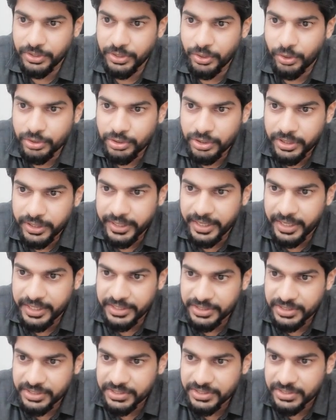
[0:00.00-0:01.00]
okay, on the
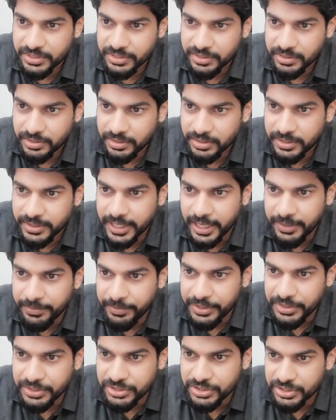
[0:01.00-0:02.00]
LHS the
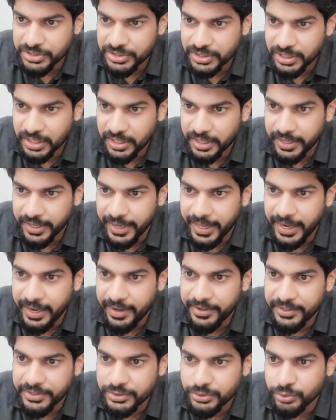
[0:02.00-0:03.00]
dimensions are L
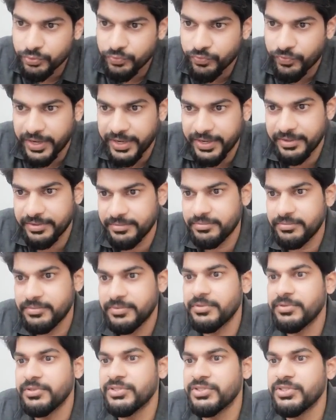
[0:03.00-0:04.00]
raised to 1.
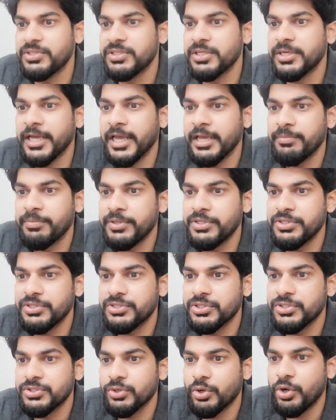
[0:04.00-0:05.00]
This is the
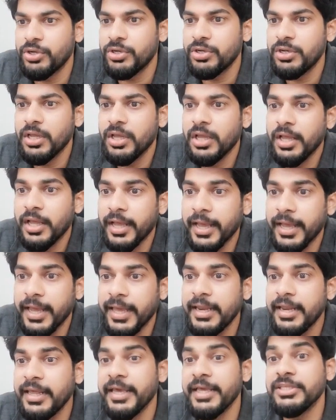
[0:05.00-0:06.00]
dimensions on
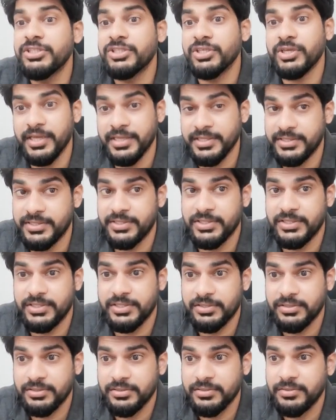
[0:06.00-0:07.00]

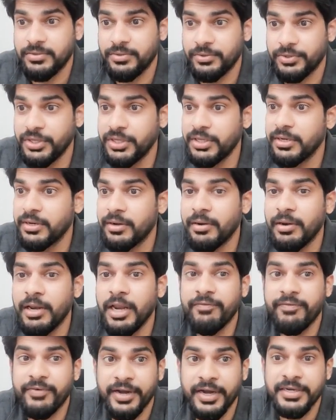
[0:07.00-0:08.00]
LHS, okay,
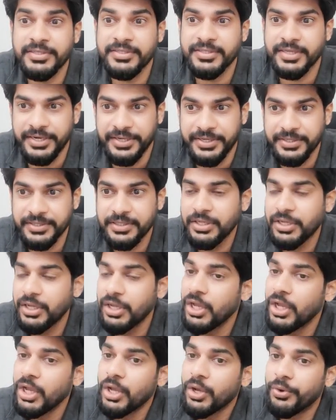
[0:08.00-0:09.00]
left hand side.
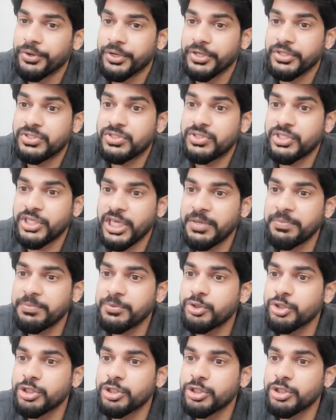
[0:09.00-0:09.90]
Okay, same